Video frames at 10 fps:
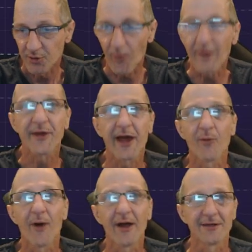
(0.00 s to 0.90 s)
thing I
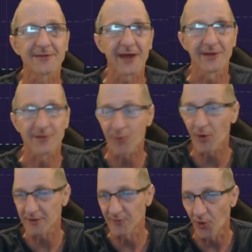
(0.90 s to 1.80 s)
wanted to say this
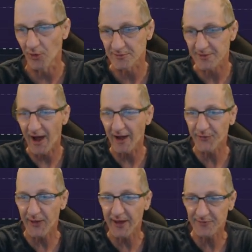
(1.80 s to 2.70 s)
morning though is I
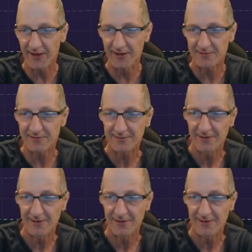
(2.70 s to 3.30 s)
think this